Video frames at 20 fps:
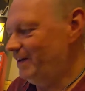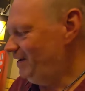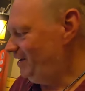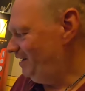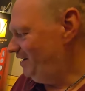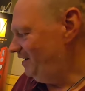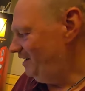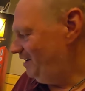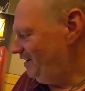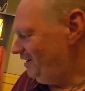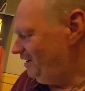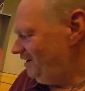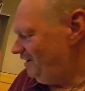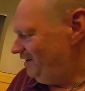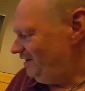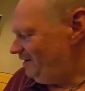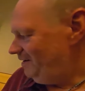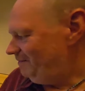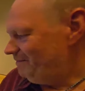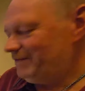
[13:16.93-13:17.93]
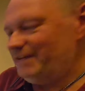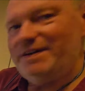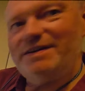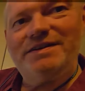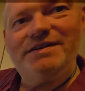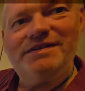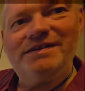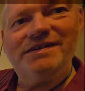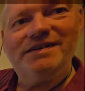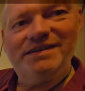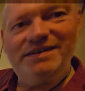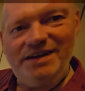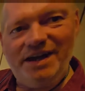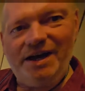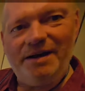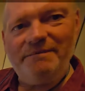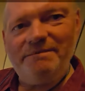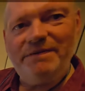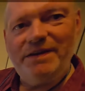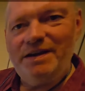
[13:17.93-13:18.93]
Oh, the holographic imaging. Yeah.
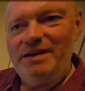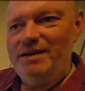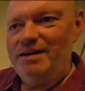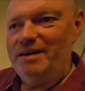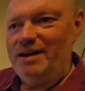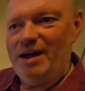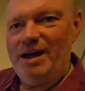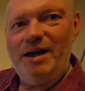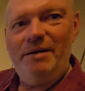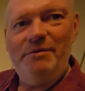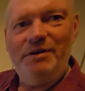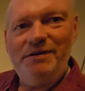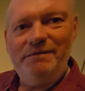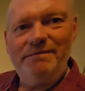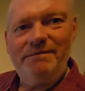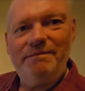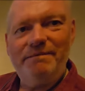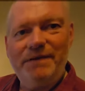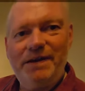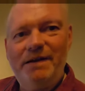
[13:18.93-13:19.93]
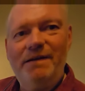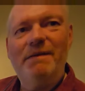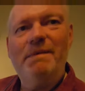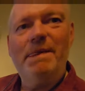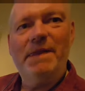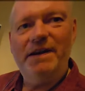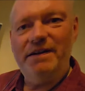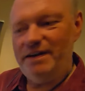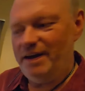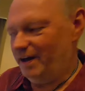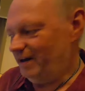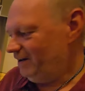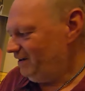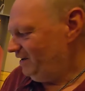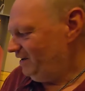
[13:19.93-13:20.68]
Oh, Doug was telling me about this. Yeah.